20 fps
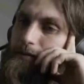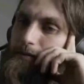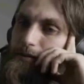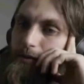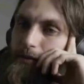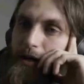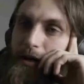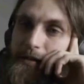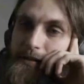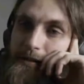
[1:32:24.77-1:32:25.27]

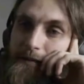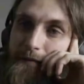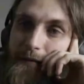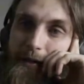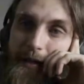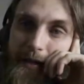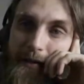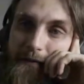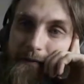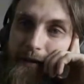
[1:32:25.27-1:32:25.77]
So, guys, if
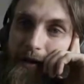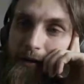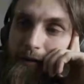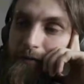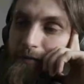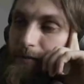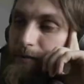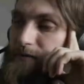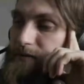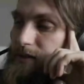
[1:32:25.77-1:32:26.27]
you're getting value
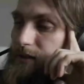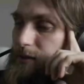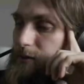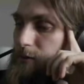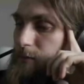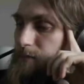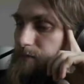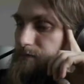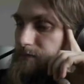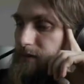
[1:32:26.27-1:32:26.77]
from the
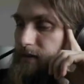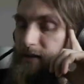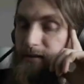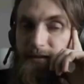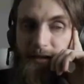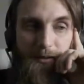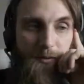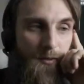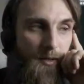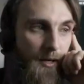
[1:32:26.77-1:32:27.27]
video,
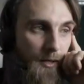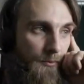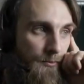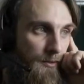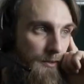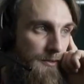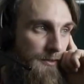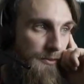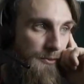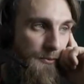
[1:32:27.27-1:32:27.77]
because I do gotta
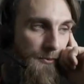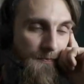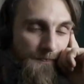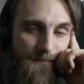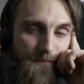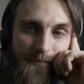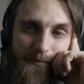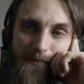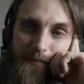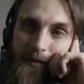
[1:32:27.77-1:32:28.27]
run soon.
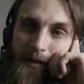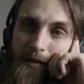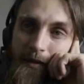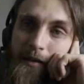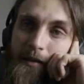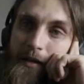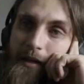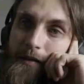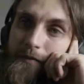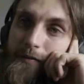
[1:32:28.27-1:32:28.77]

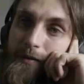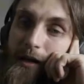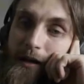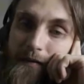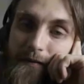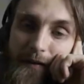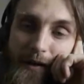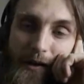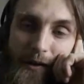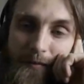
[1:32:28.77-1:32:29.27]
If you
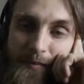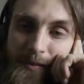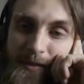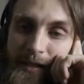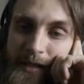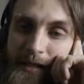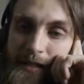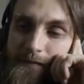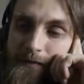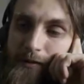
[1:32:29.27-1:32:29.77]
got value from
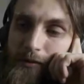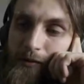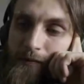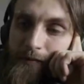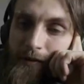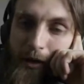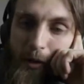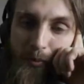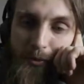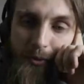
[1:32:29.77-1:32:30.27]
today's video, if
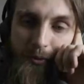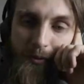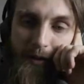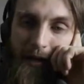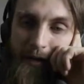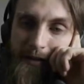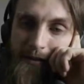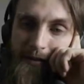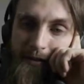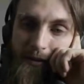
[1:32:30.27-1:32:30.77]
I helped you in
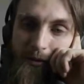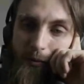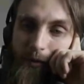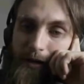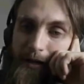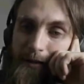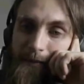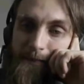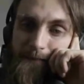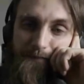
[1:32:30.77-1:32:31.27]
any single
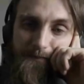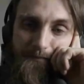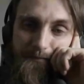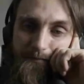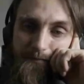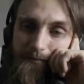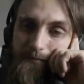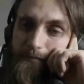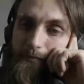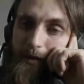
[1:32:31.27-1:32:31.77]
way,
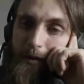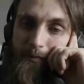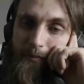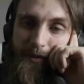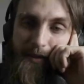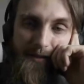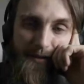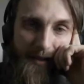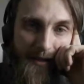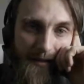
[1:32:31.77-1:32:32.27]

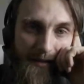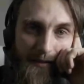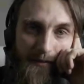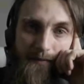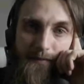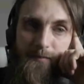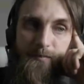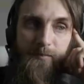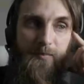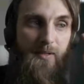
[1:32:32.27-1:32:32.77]
please like
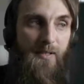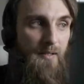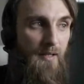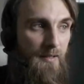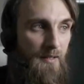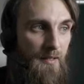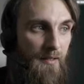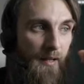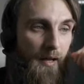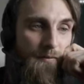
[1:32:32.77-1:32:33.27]

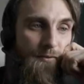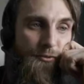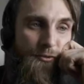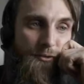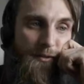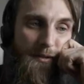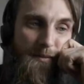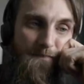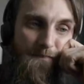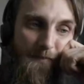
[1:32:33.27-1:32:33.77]
the live
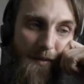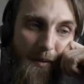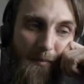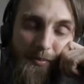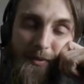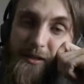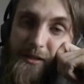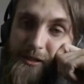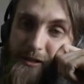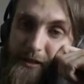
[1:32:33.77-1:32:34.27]
stream.
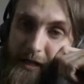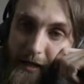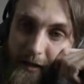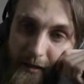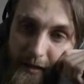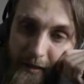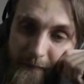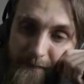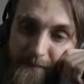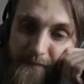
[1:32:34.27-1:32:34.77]
Please share
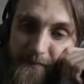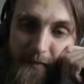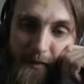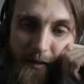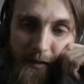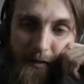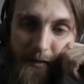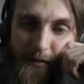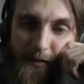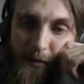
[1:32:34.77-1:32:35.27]
it,
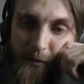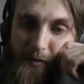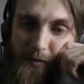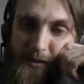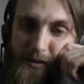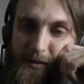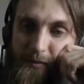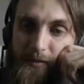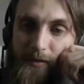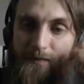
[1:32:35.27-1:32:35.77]
with
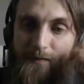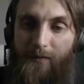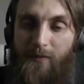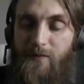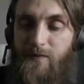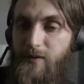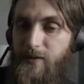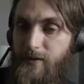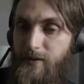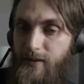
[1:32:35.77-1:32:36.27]
someone if you
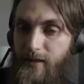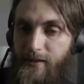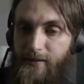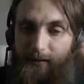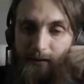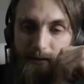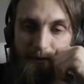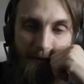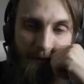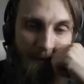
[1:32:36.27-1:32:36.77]
feel that
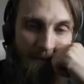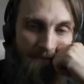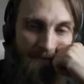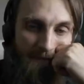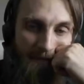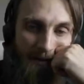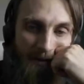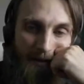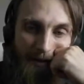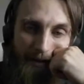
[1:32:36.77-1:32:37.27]

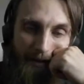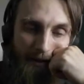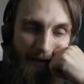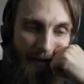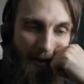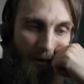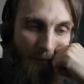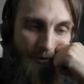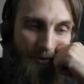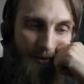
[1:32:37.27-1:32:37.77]
it could
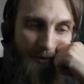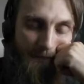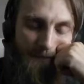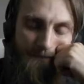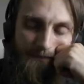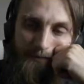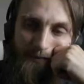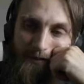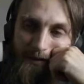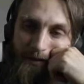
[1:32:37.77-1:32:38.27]
help them.
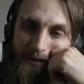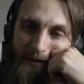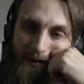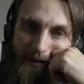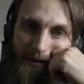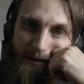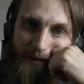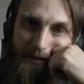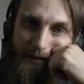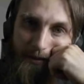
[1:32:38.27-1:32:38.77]

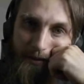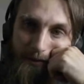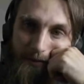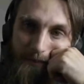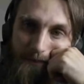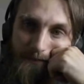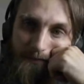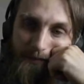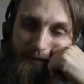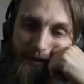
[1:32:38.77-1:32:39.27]

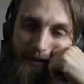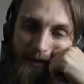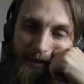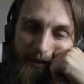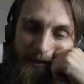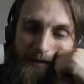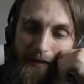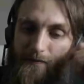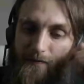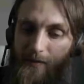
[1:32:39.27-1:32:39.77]

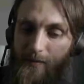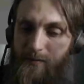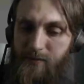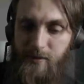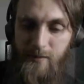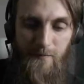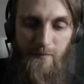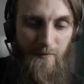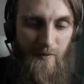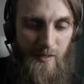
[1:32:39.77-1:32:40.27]
Could give them
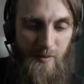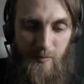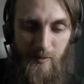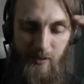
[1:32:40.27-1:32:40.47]
some fresh